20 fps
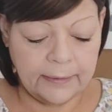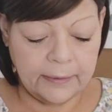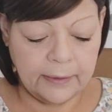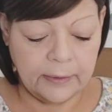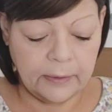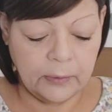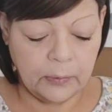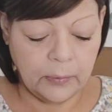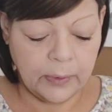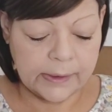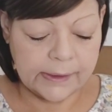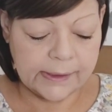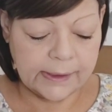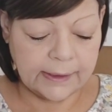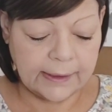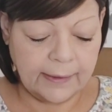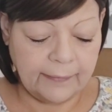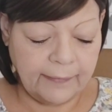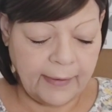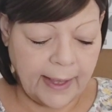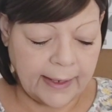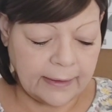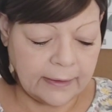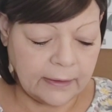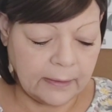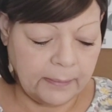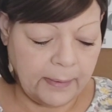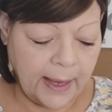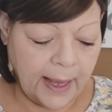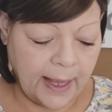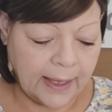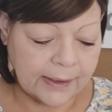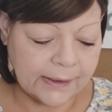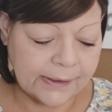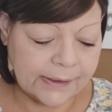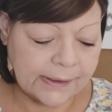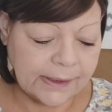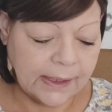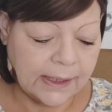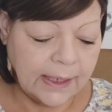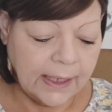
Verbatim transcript: than the ones that they've had in the past.